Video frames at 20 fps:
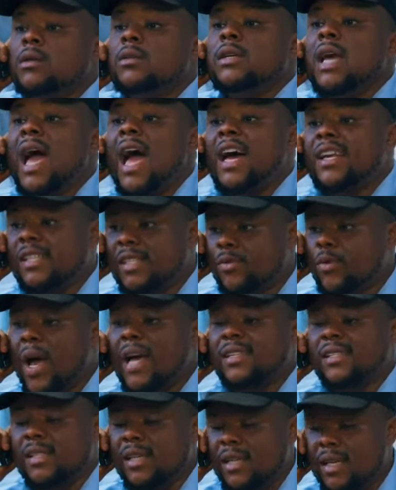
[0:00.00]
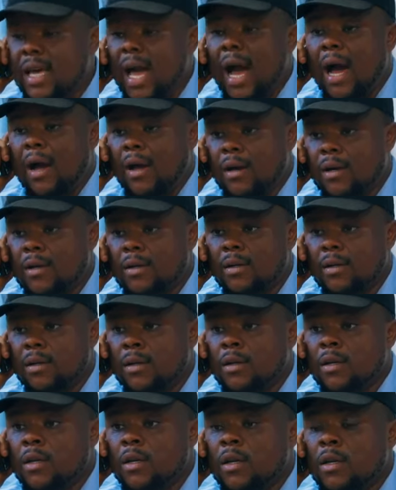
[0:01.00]
Yes, we are still here.
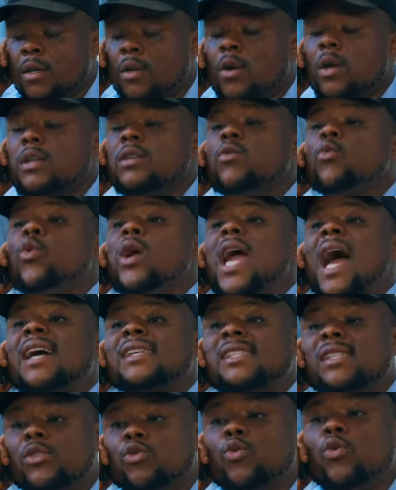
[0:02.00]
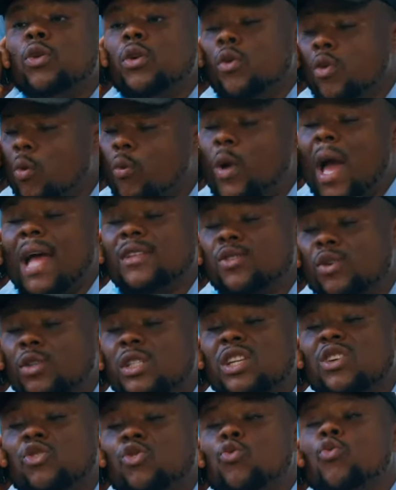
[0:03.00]
Where do you
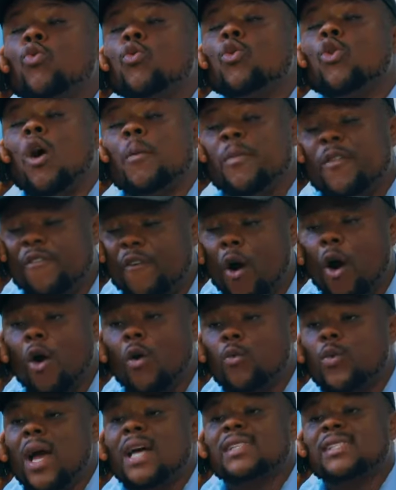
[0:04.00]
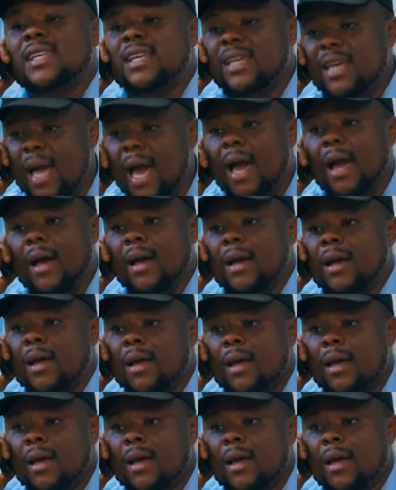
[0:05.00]
think you will go before? We are still here.